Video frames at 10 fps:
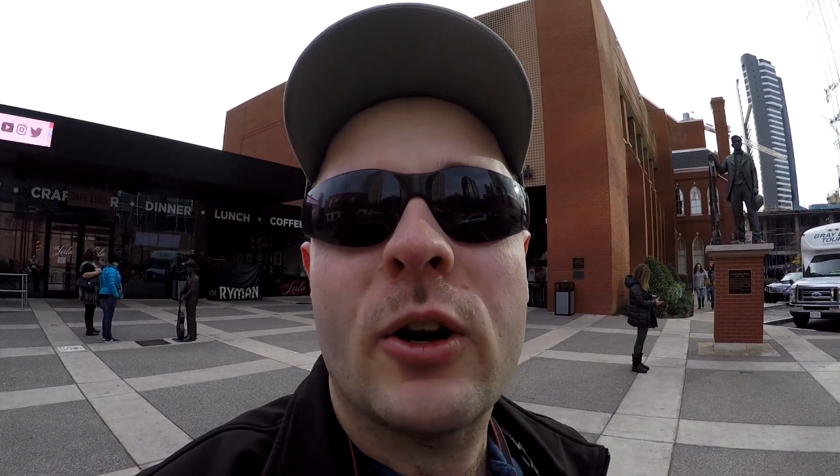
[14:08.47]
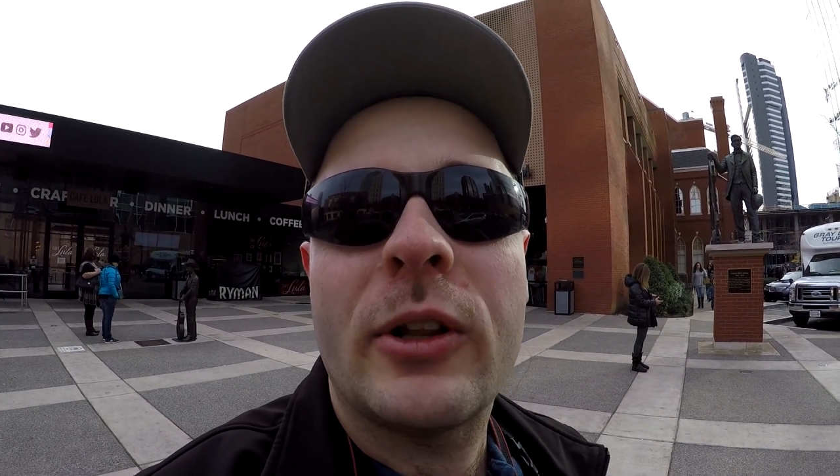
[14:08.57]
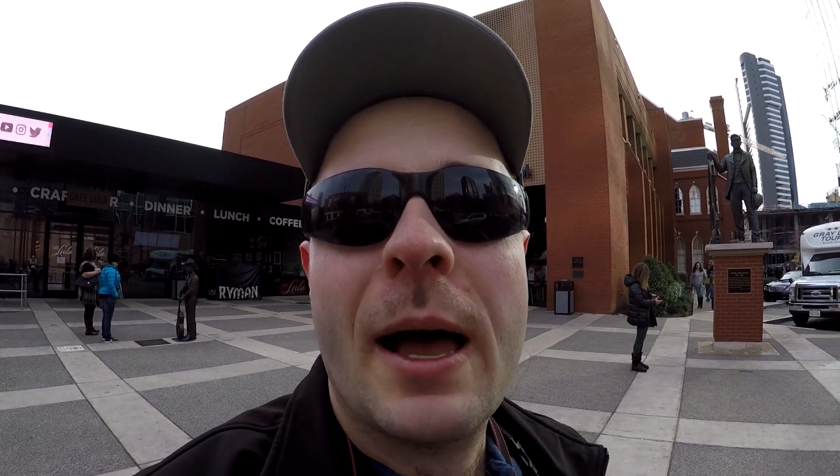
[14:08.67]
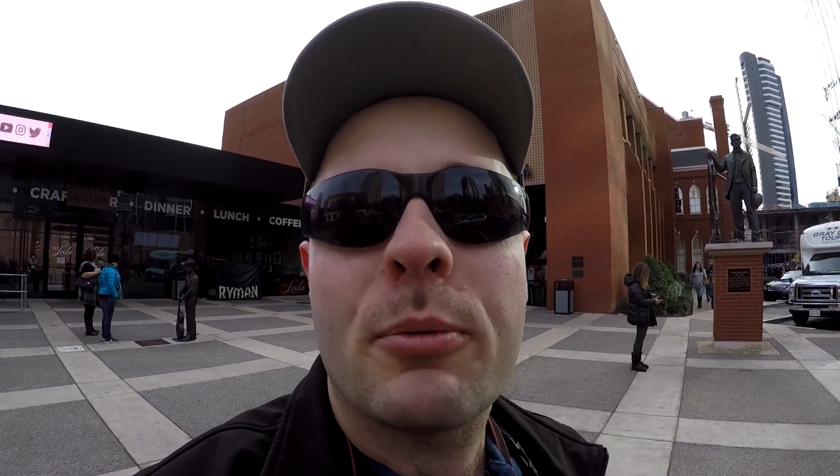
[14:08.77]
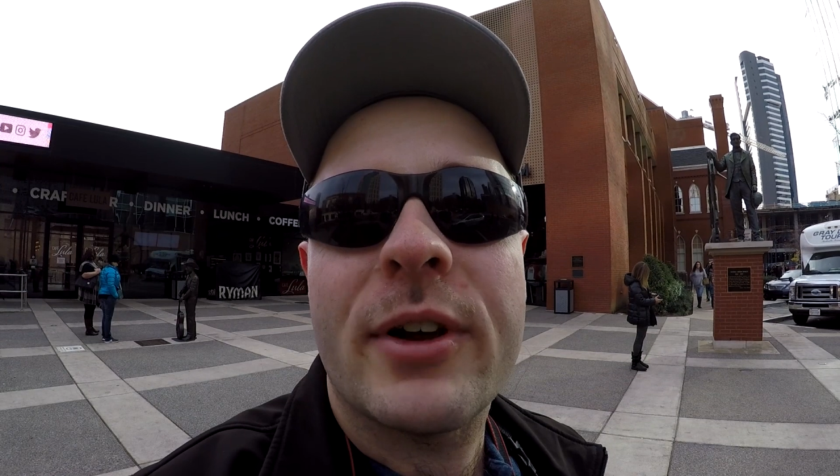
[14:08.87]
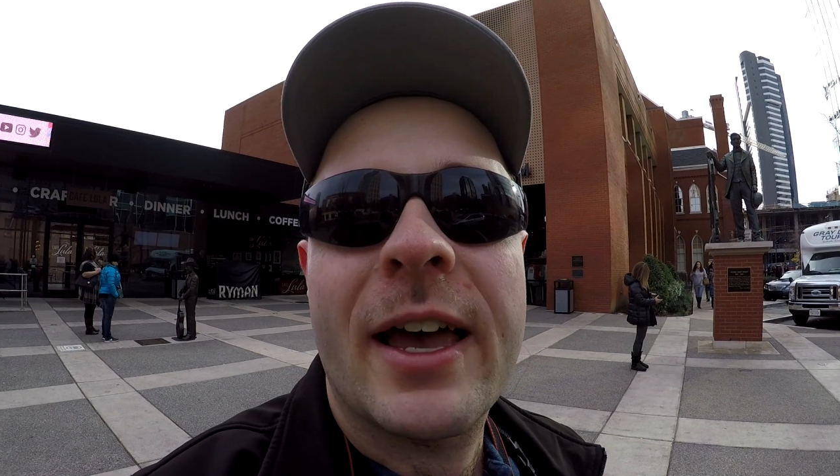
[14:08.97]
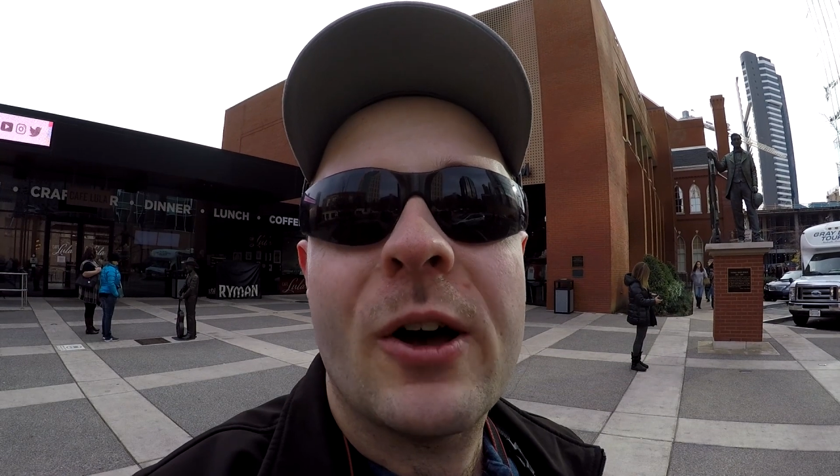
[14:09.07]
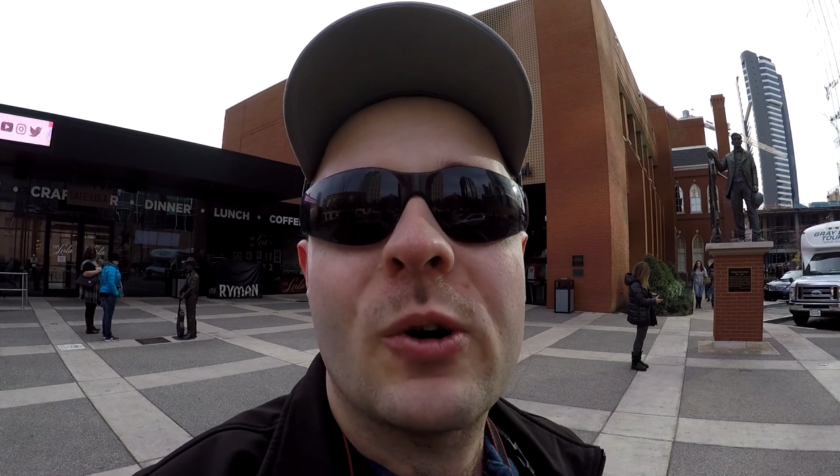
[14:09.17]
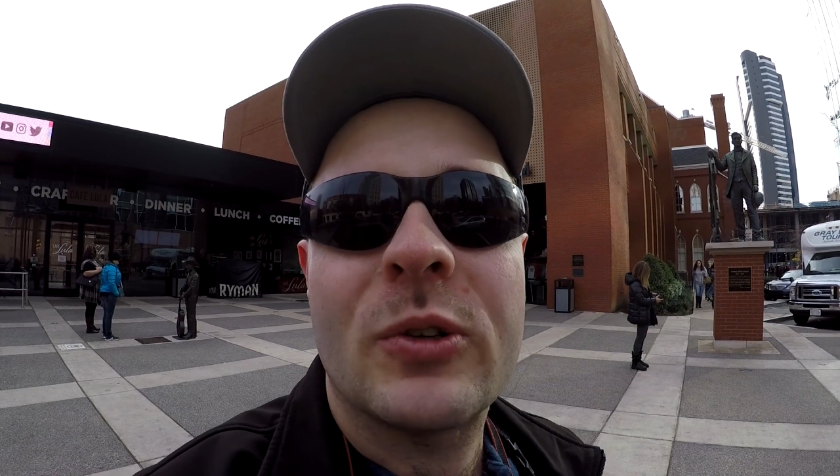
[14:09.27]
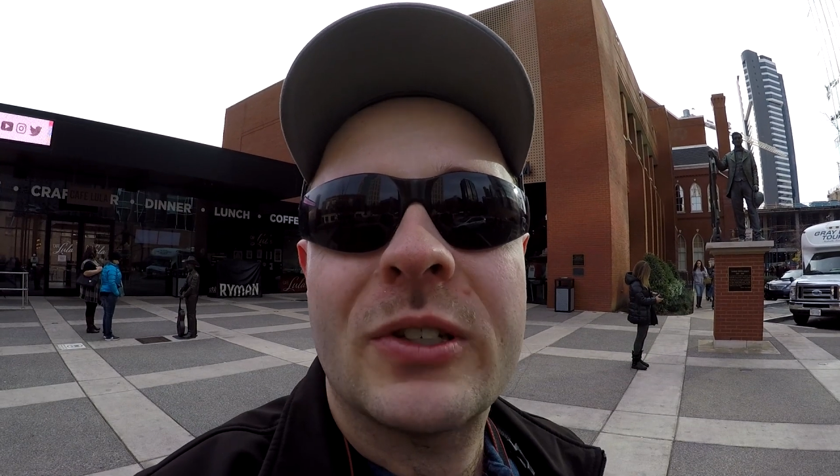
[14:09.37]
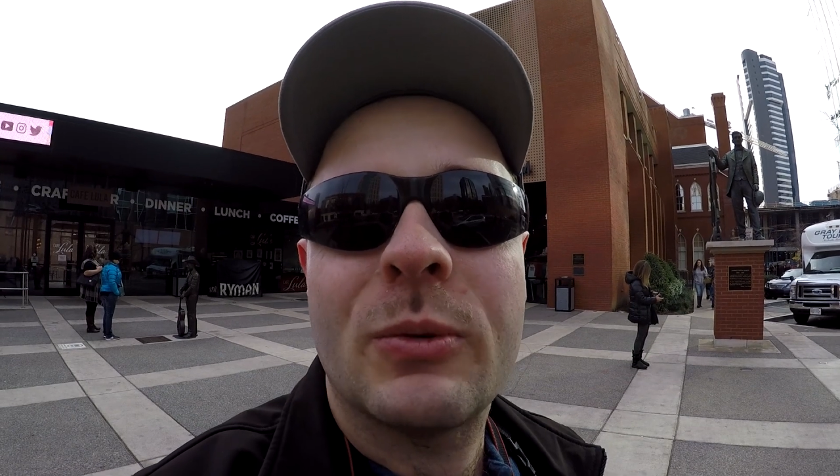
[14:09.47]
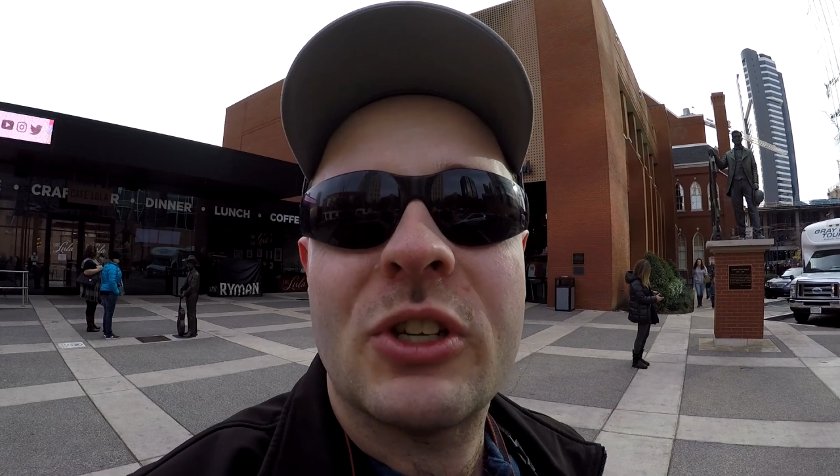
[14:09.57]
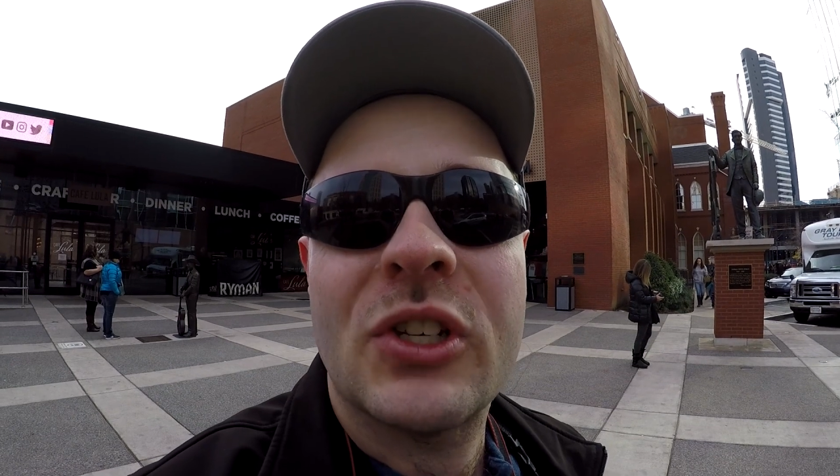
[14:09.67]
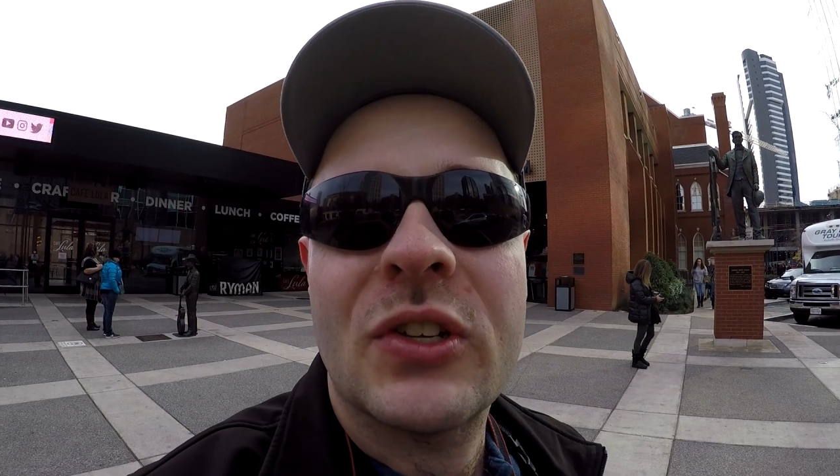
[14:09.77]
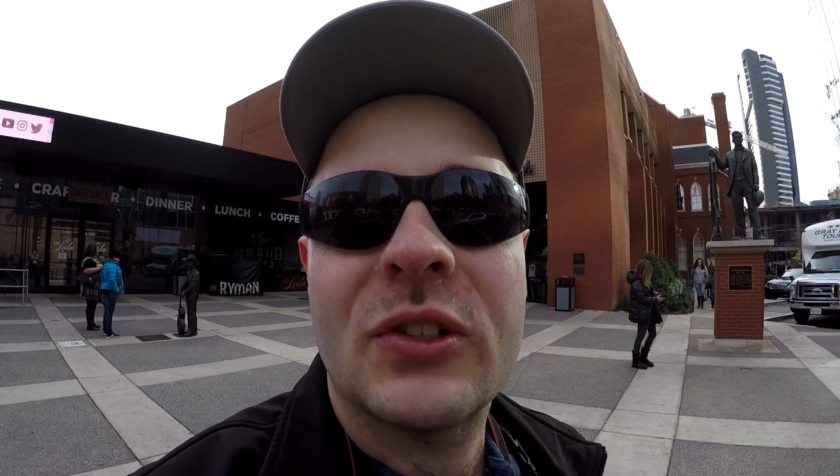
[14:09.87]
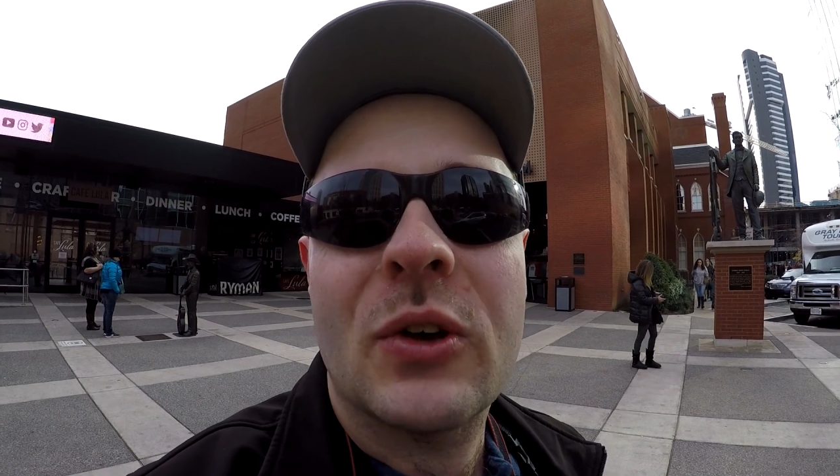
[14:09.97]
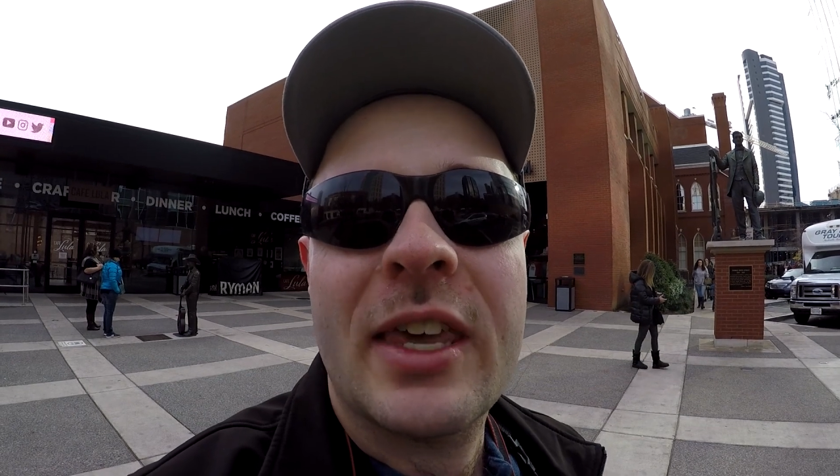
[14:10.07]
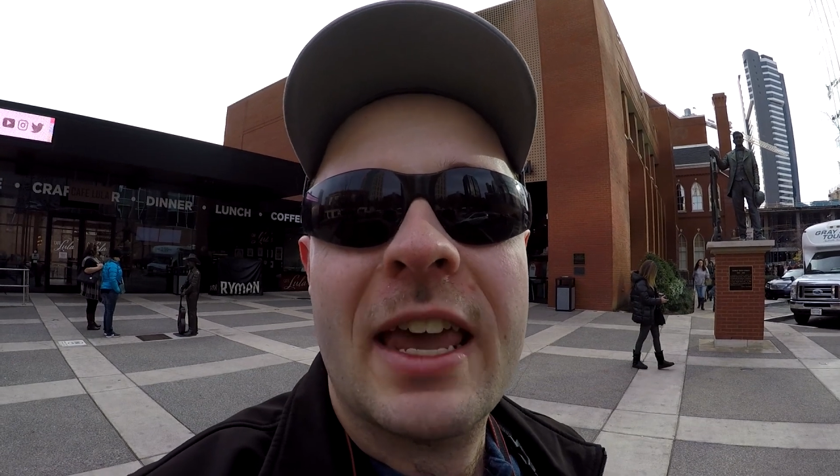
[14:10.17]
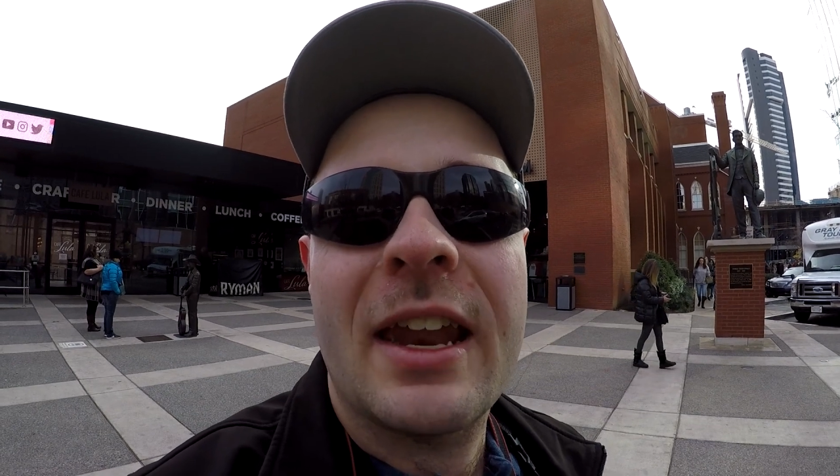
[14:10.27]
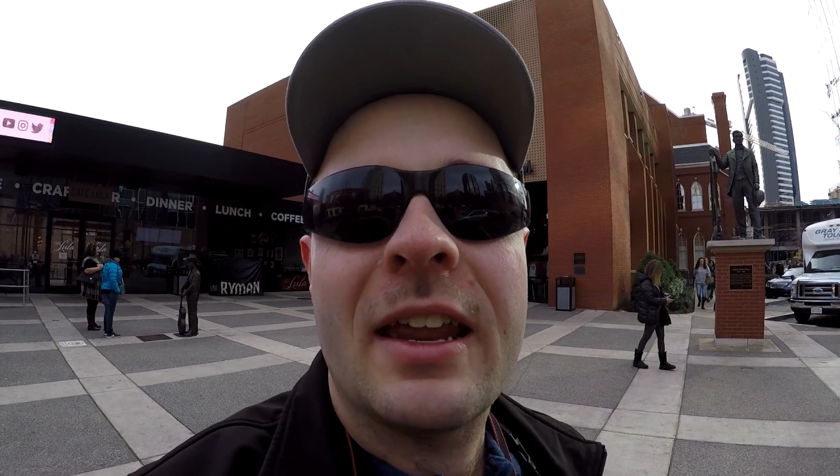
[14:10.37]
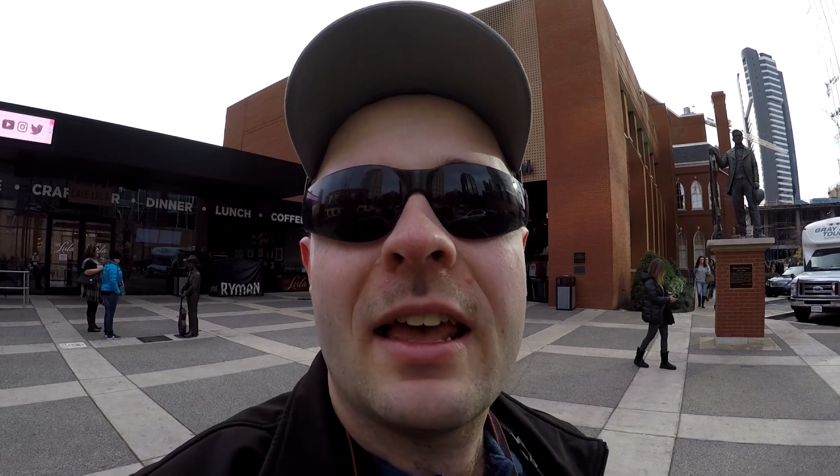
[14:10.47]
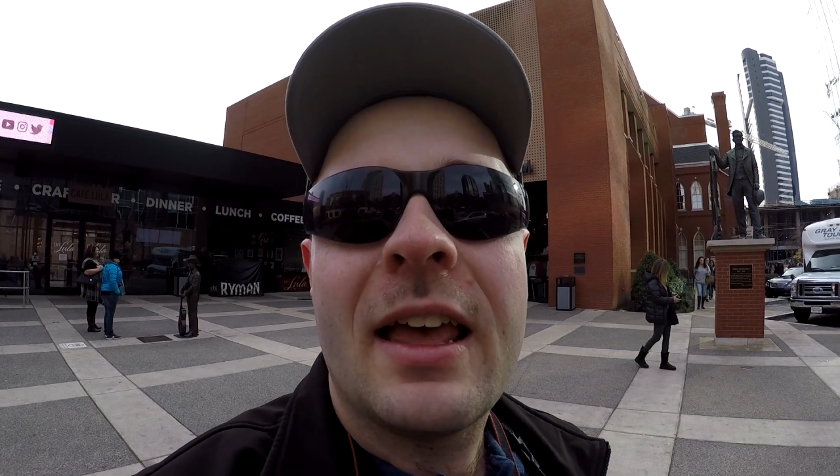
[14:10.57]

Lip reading: Ole Opry House, which is located